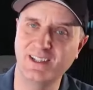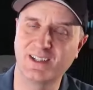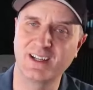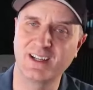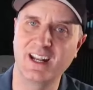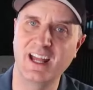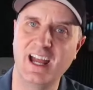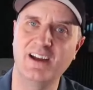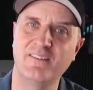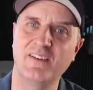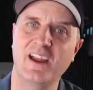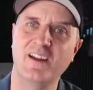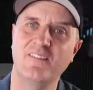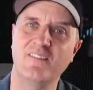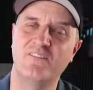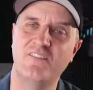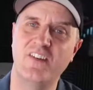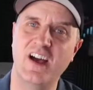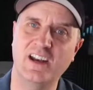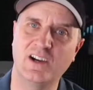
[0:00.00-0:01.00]
You're going to have
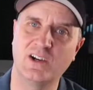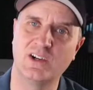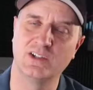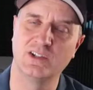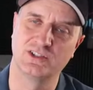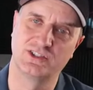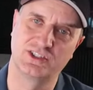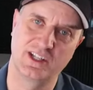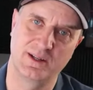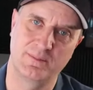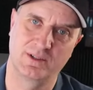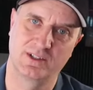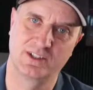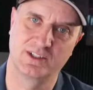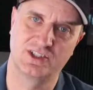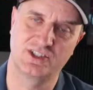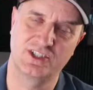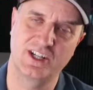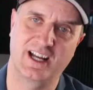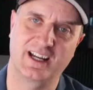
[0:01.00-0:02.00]
a federal
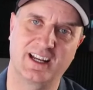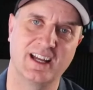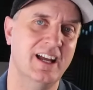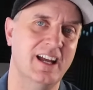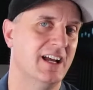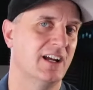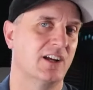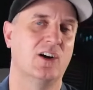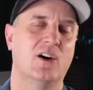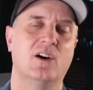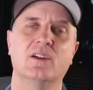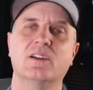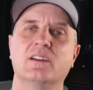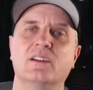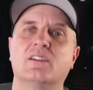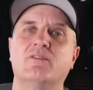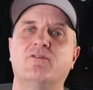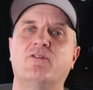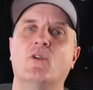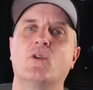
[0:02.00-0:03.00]
stimulus check. Call
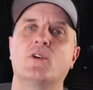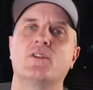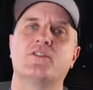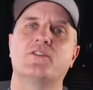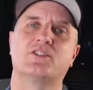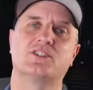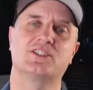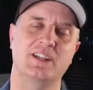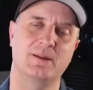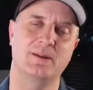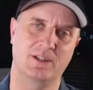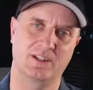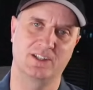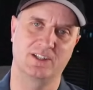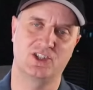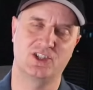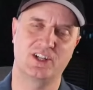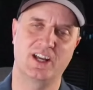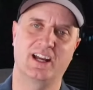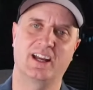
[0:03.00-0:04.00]
it the fourth
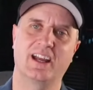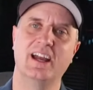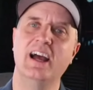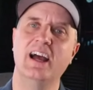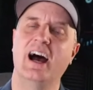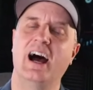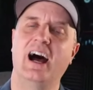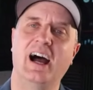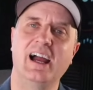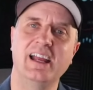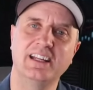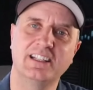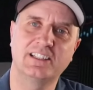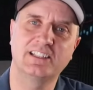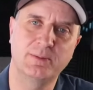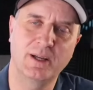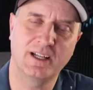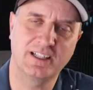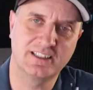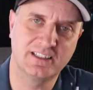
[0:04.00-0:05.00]
stimulus check. I
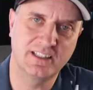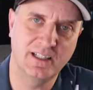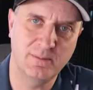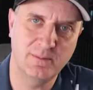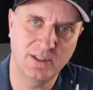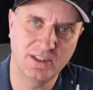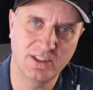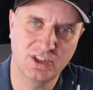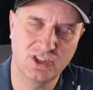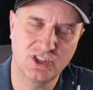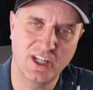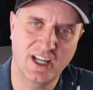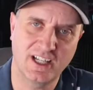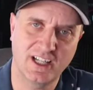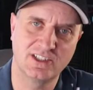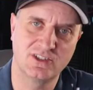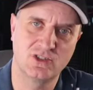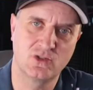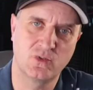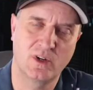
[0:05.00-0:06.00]
expect stimulus
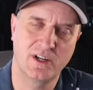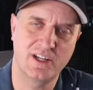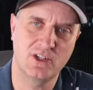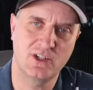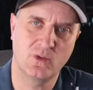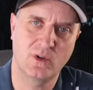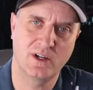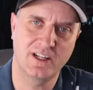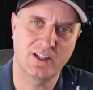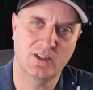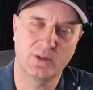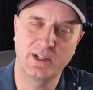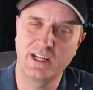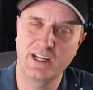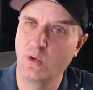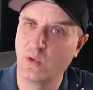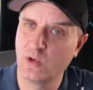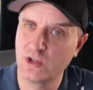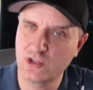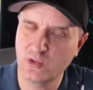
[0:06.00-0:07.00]
checks in
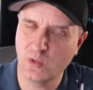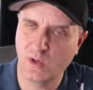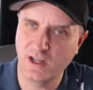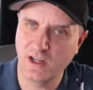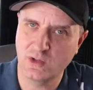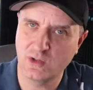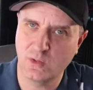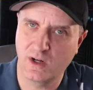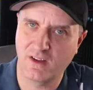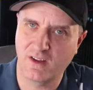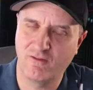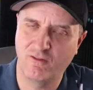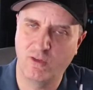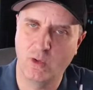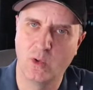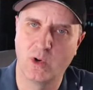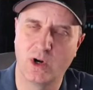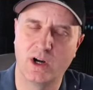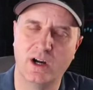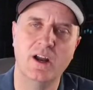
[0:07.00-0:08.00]
2023 or
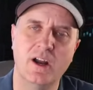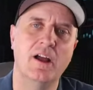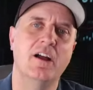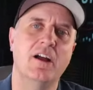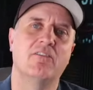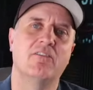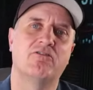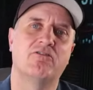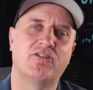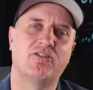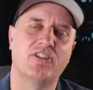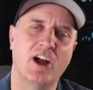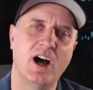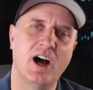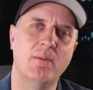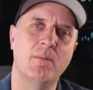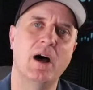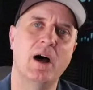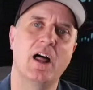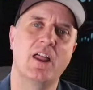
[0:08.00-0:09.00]
2024
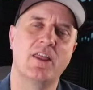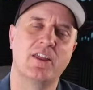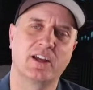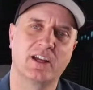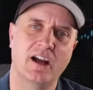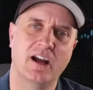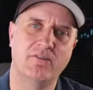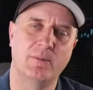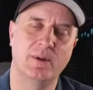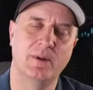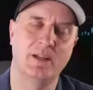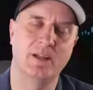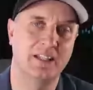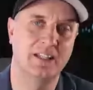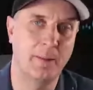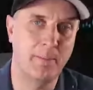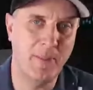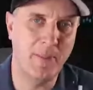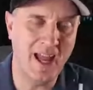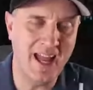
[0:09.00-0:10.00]
from the government,
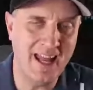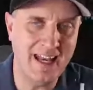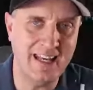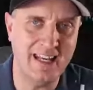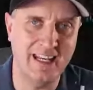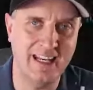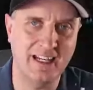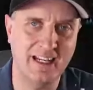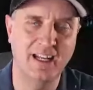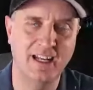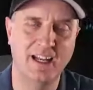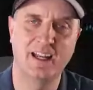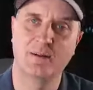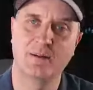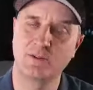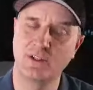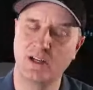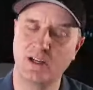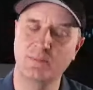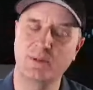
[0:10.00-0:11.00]
and depending, and
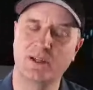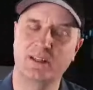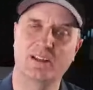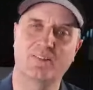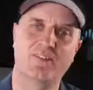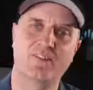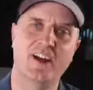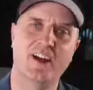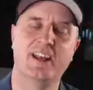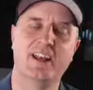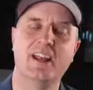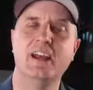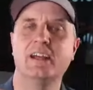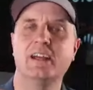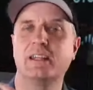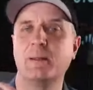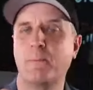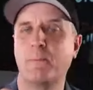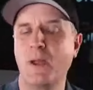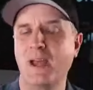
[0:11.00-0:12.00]
I'm talking about the Fed,
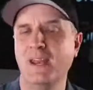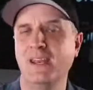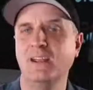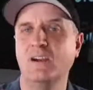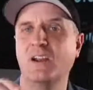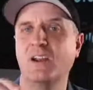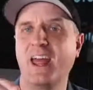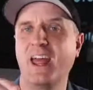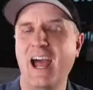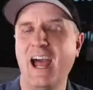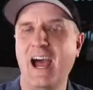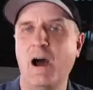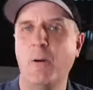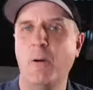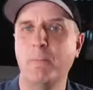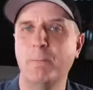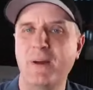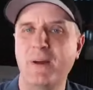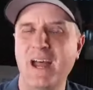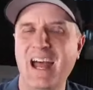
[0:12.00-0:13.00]
depending on
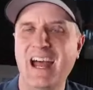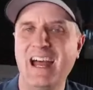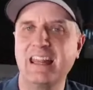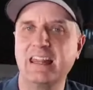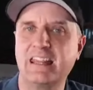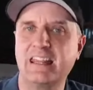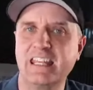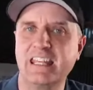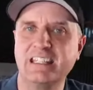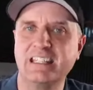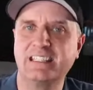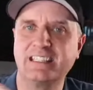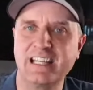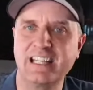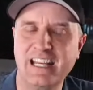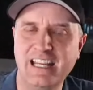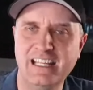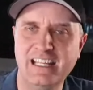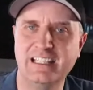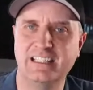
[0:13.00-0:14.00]
how bad this
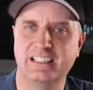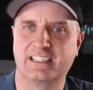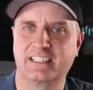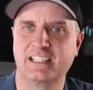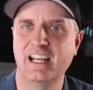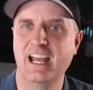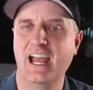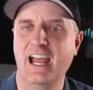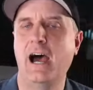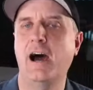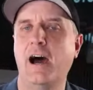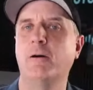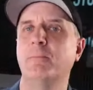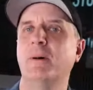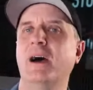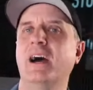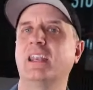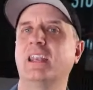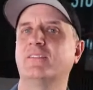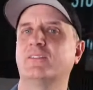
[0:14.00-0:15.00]
is, how
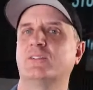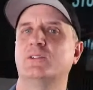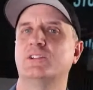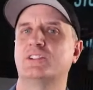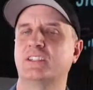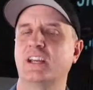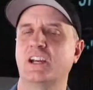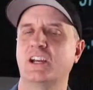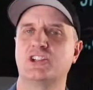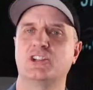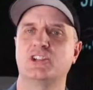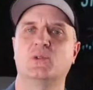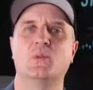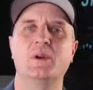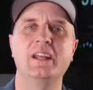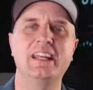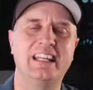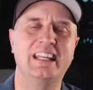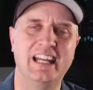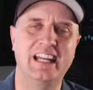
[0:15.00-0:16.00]
bad of a recession
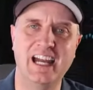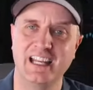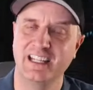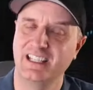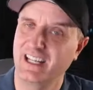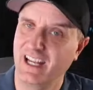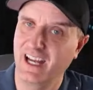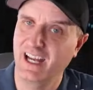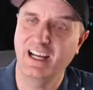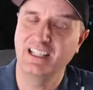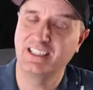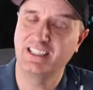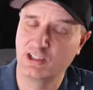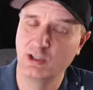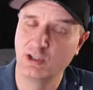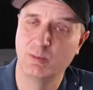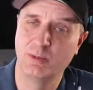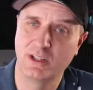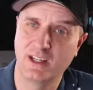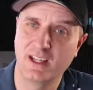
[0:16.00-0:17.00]
we get. And yeah, I
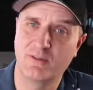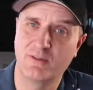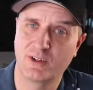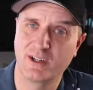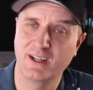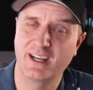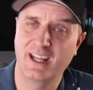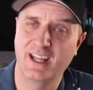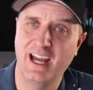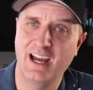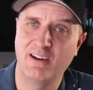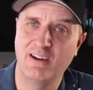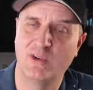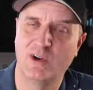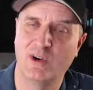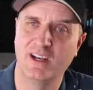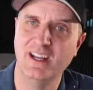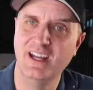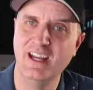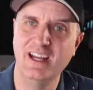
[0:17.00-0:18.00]
still believe we're going to have
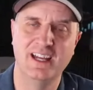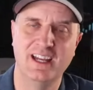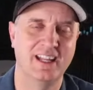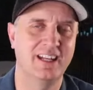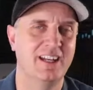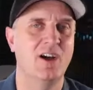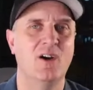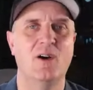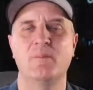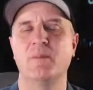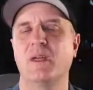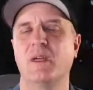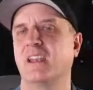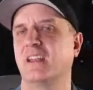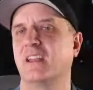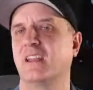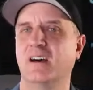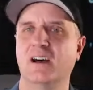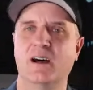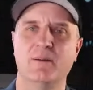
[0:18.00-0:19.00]
one. And no, I'm
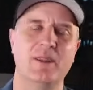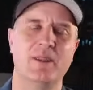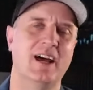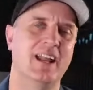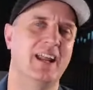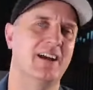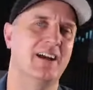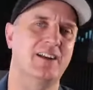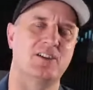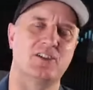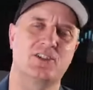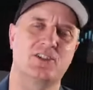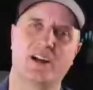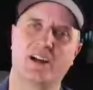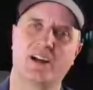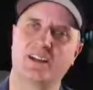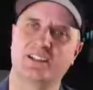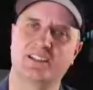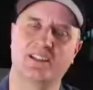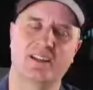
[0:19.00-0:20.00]
not a I'm not out here
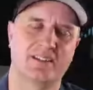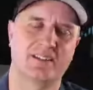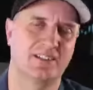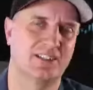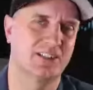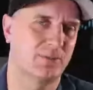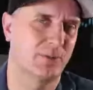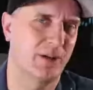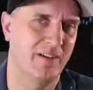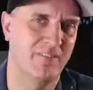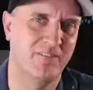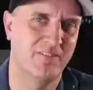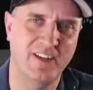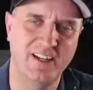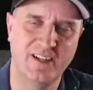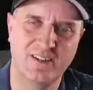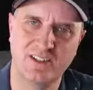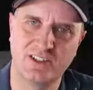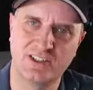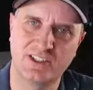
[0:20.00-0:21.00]
trying to, to spread
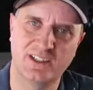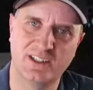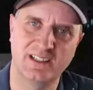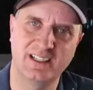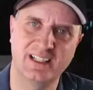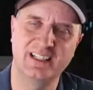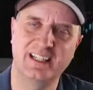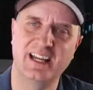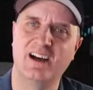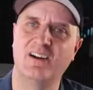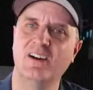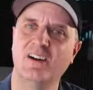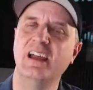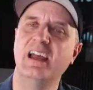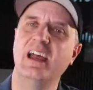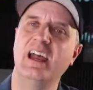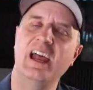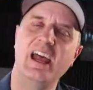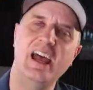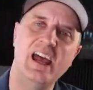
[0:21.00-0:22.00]
fear, uncertainty, and doubt.
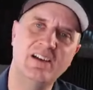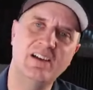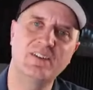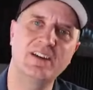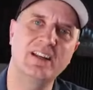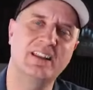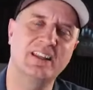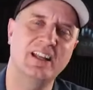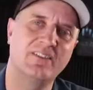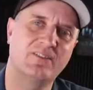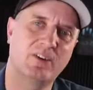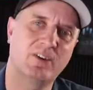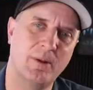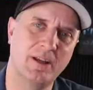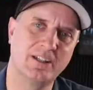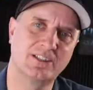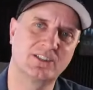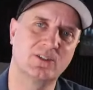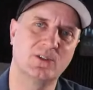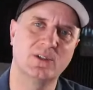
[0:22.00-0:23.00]
Everything from
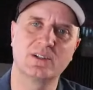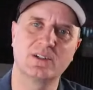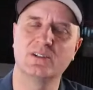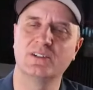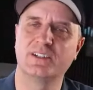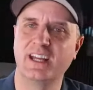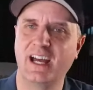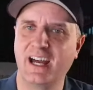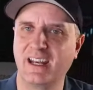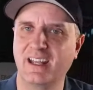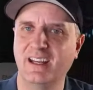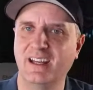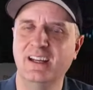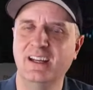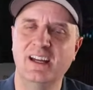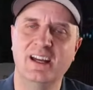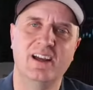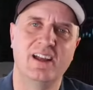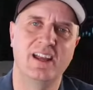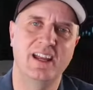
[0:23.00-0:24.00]
historical data
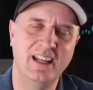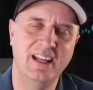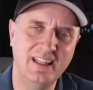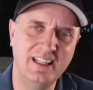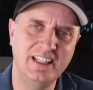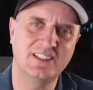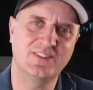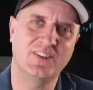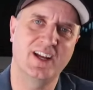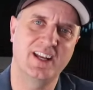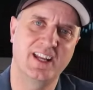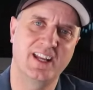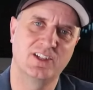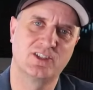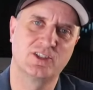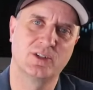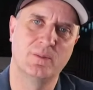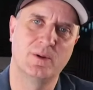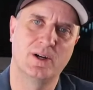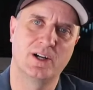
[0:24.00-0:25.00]
in these
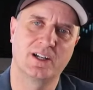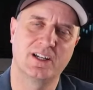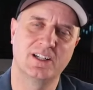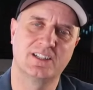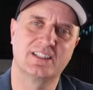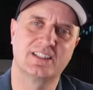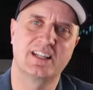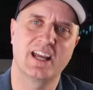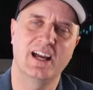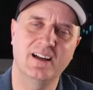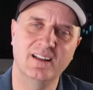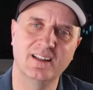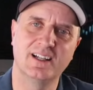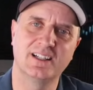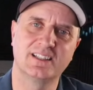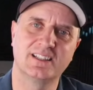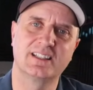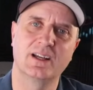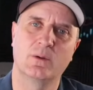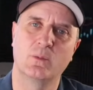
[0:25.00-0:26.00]
financial markets tell
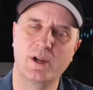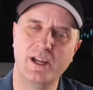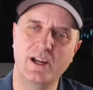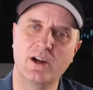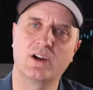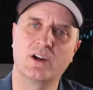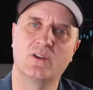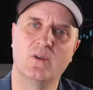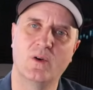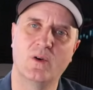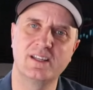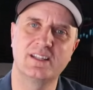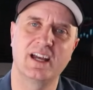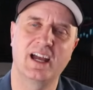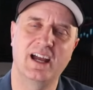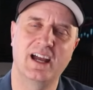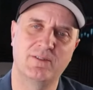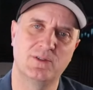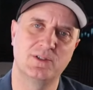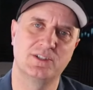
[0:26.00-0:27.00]
us that we are going to
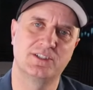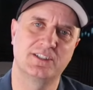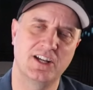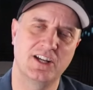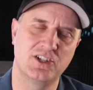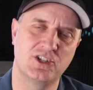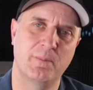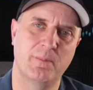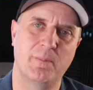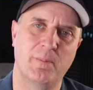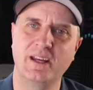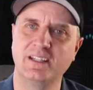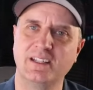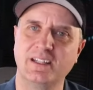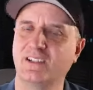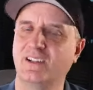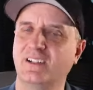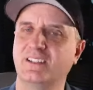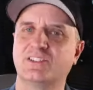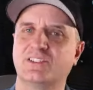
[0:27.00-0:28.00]
have a recession
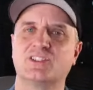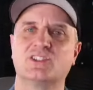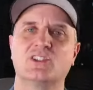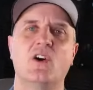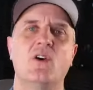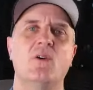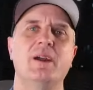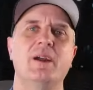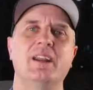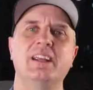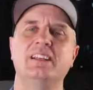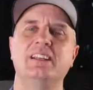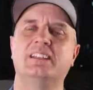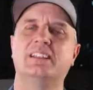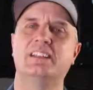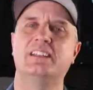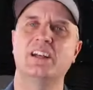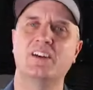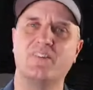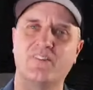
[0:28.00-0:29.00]
based on so many
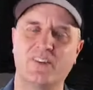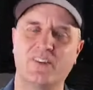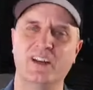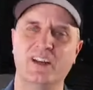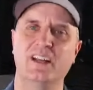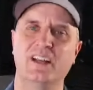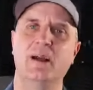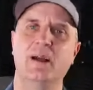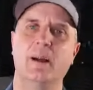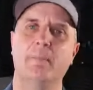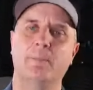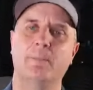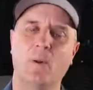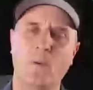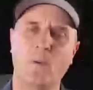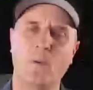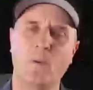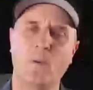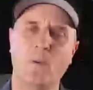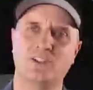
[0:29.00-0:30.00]
different
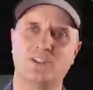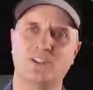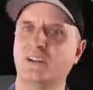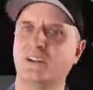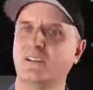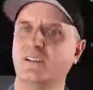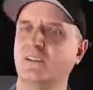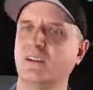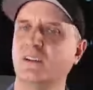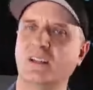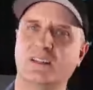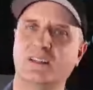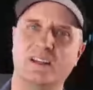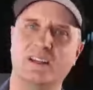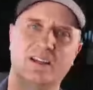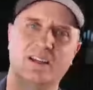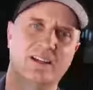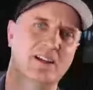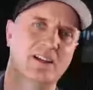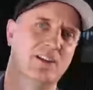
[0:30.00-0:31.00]
points. You can look at
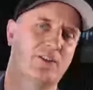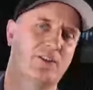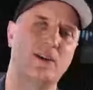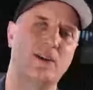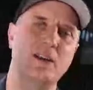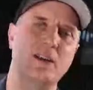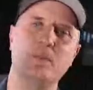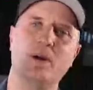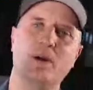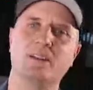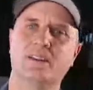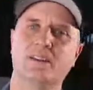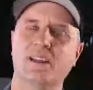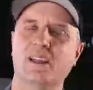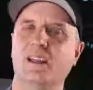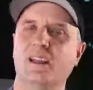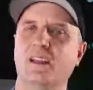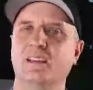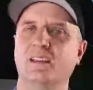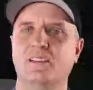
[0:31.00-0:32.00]
the three month
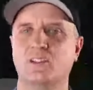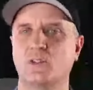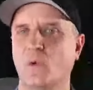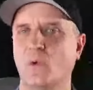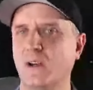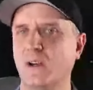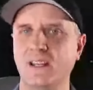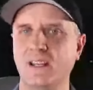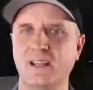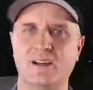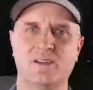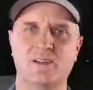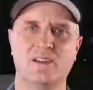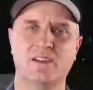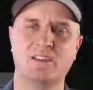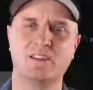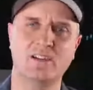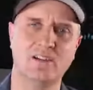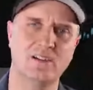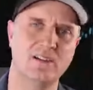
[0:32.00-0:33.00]
and the 20 year,
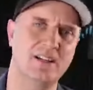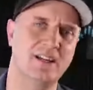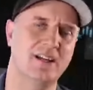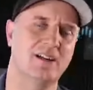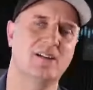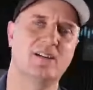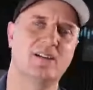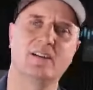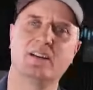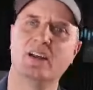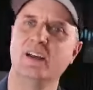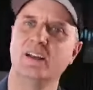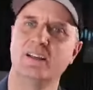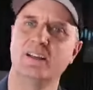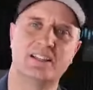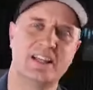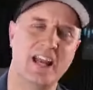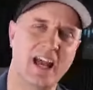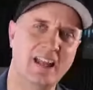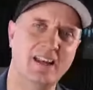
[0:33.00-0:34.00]
the 30 year, and
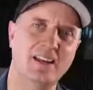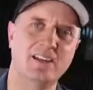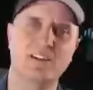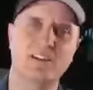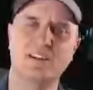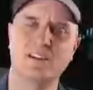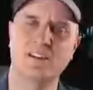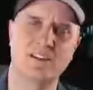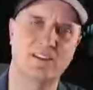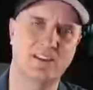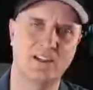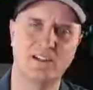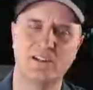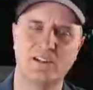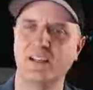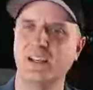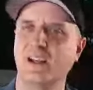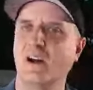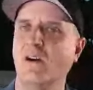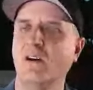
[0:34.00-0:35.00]
the 10 and the
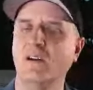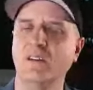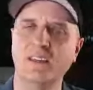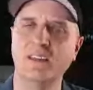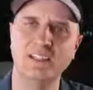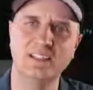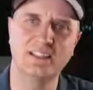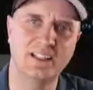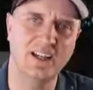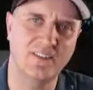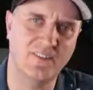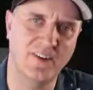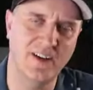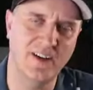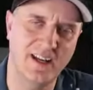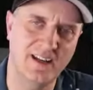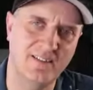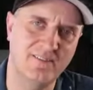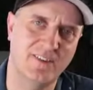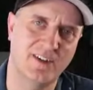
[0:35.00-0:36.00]
30, all these
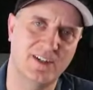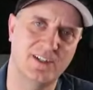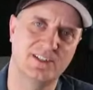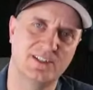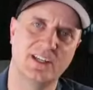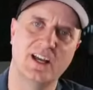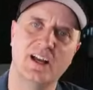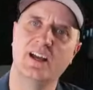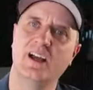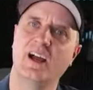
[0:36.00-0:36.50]
different inverse.